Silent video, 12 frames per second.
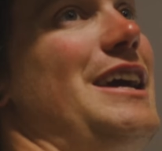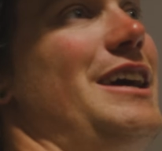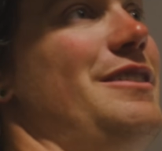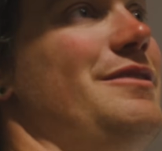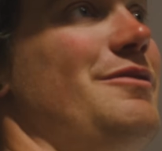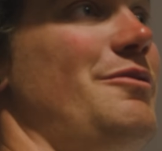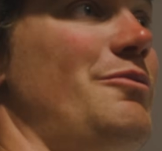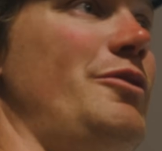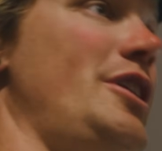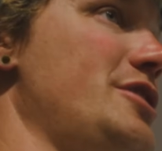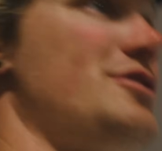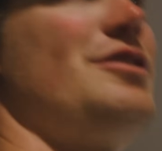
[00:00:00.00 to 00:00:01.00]
can,
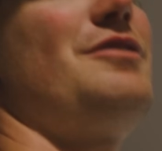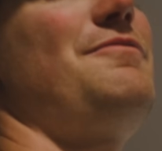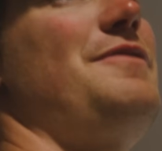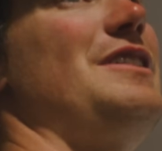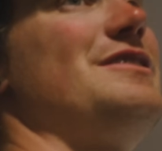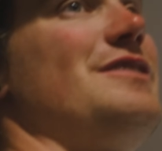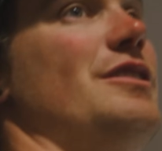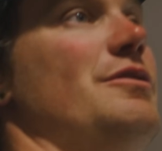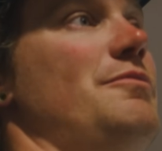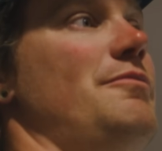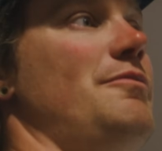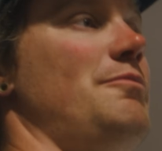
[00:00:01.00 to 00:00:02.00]
rush to the feed
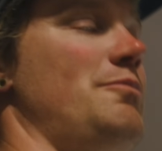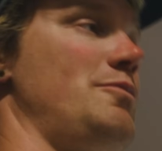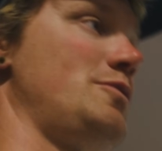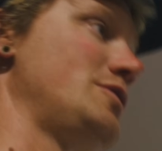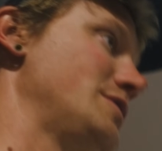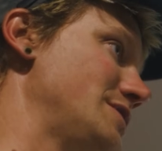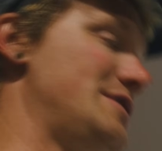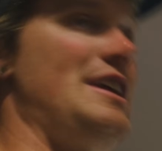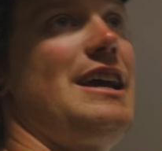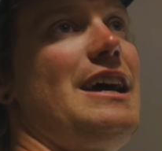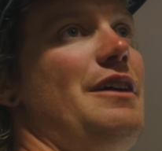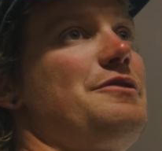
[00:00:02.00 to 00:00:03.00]
zone,
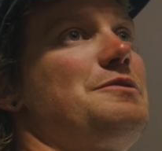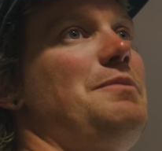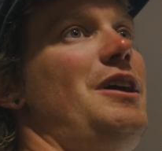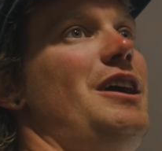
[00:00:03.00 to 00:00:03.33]
stake out a spot.